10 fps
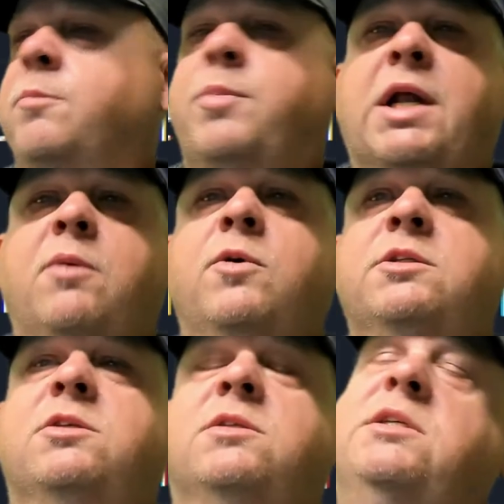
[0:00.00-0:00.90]
But I
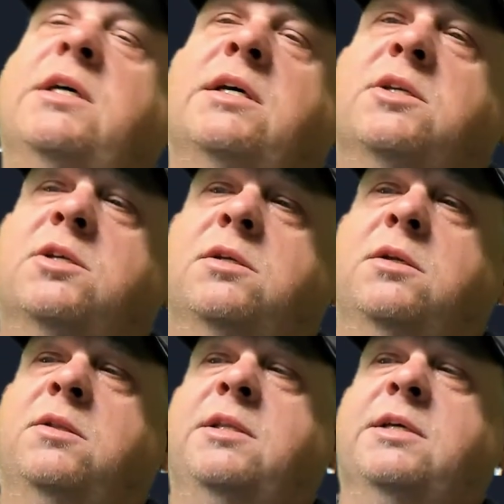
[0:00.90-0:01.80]
want to test
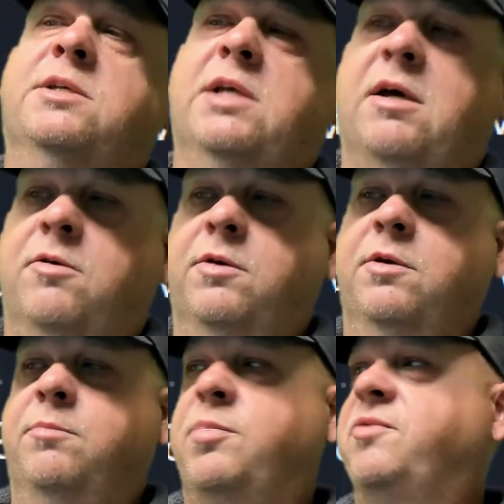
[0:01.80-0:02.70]
this out
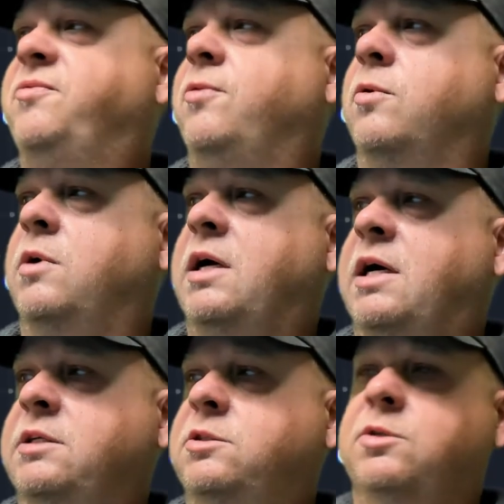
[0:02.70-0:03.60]
before
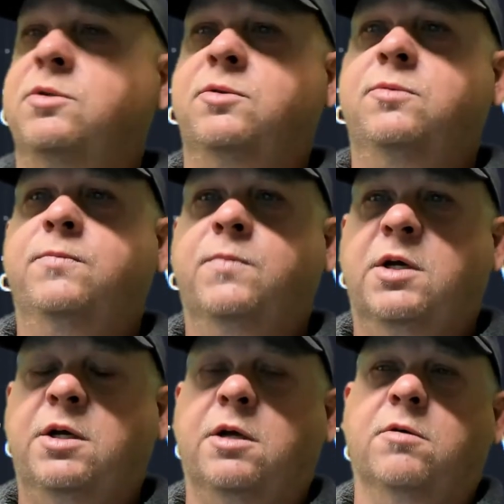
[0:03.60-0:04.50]
I do
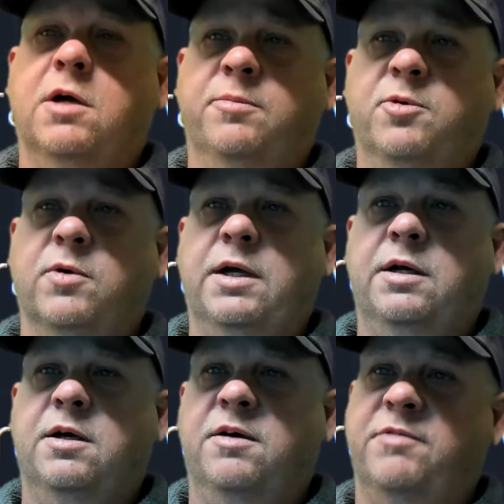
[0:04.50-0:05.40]
another
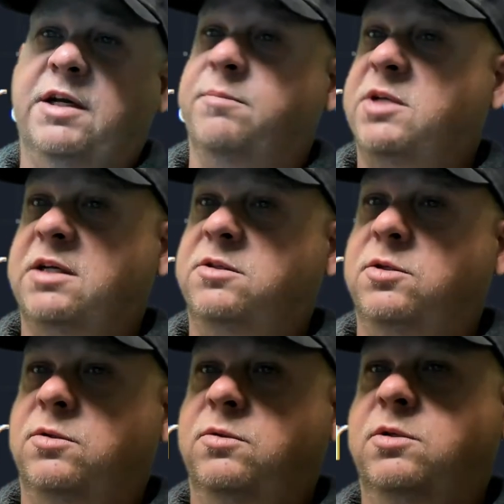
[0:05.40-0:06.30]
upgrade of an
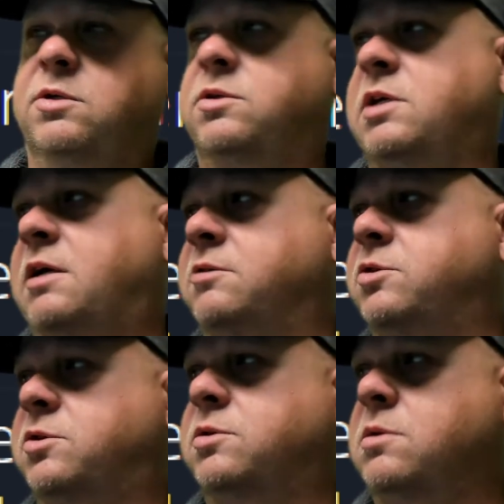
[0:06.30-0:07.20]
M.2, because I'll
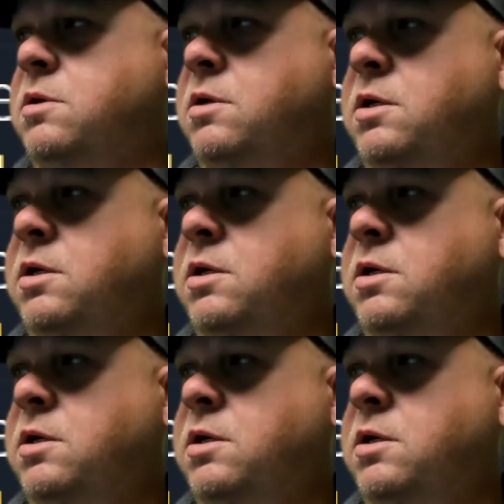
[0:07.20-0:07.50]
just